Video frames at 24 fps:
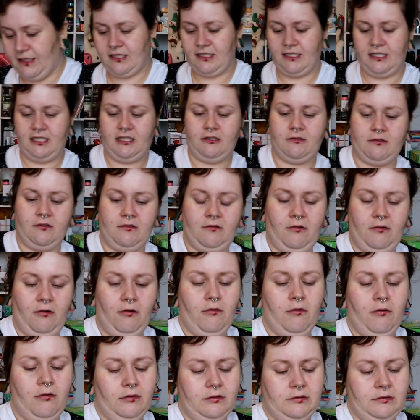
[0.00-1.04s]
this
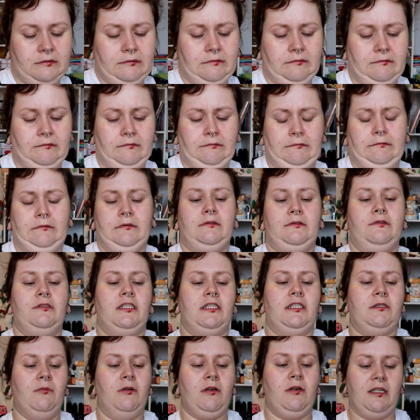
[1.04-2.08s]
old
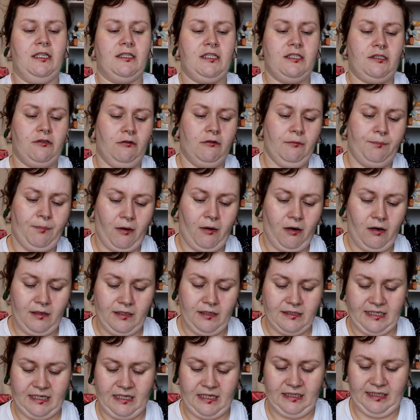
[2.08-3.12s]
smuggler soap pot.
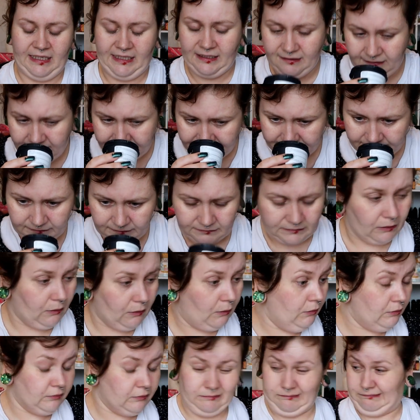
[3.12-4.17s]
Is it clean?
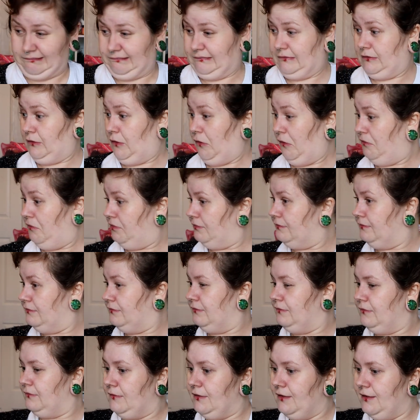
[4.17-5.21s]
Oh, no.
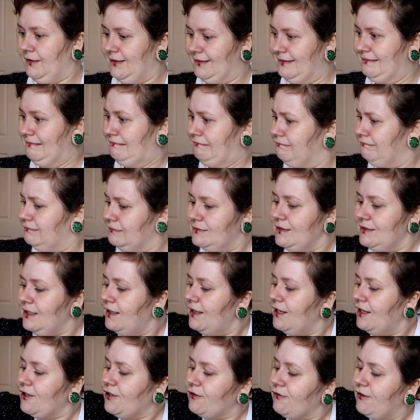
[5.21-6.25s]

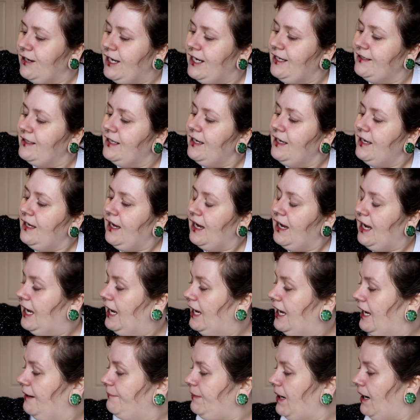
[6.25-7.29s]
Great.
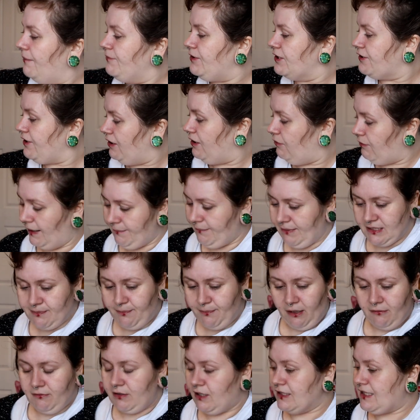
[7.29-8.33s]
I'm just going to wipe this
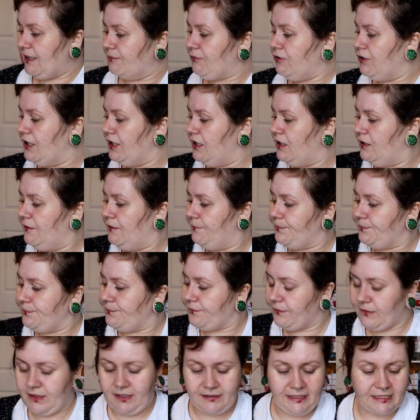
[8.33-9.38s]
pot, because I'm going to,
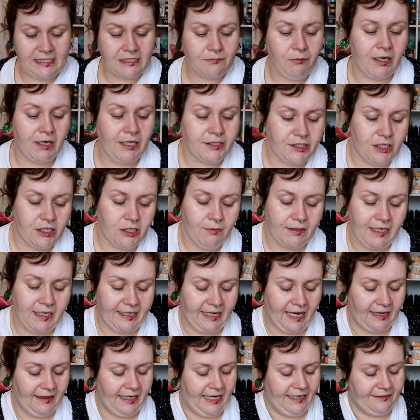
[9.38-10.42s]
this is what I do when I
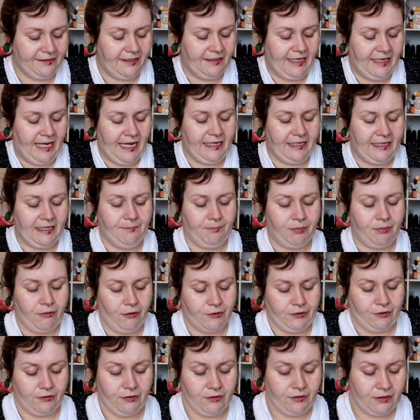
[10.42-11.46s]
get like the naked
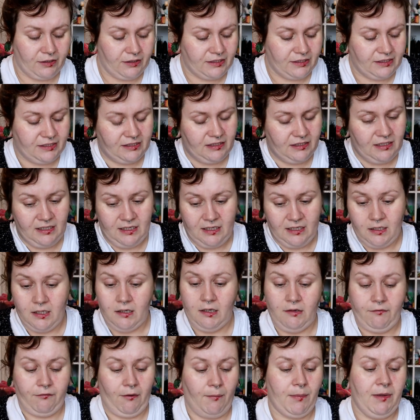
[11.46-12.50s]
products
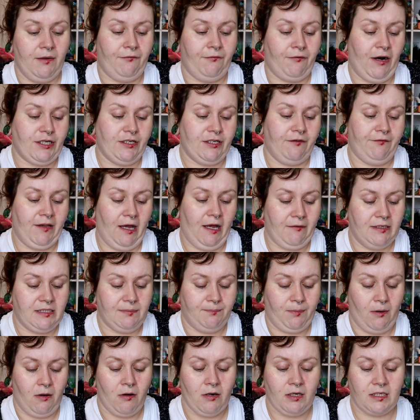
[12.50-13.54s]
from the Fresh and Flowers
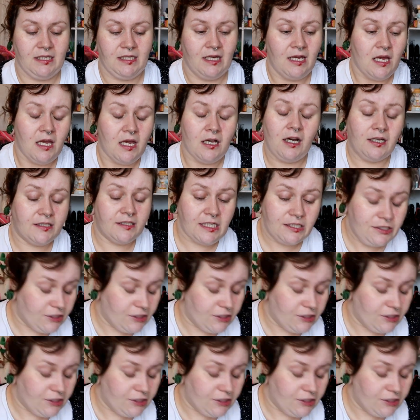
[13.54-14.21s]
box, because